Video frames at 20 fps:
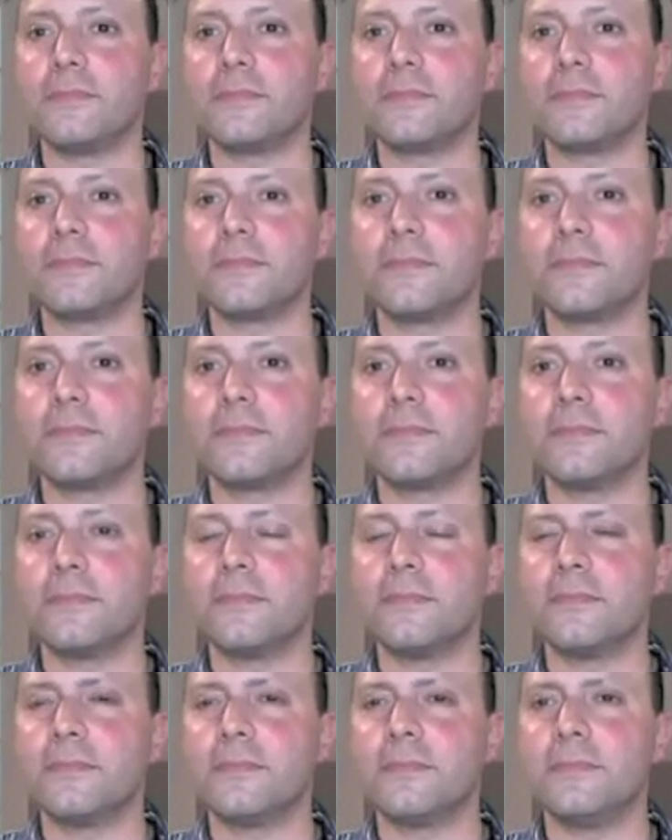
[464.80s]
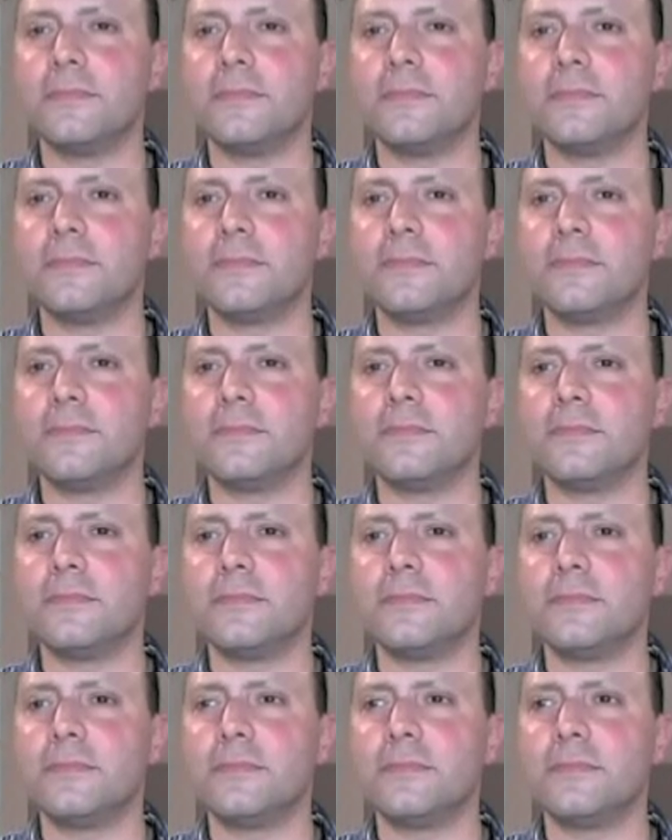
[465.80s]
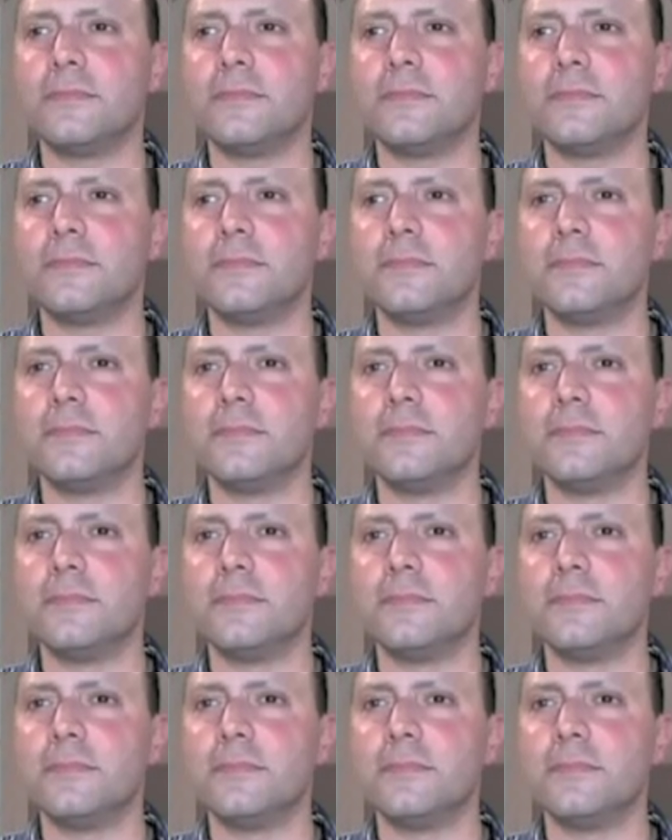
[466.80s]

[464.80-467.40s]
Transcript: The person shown says nothing.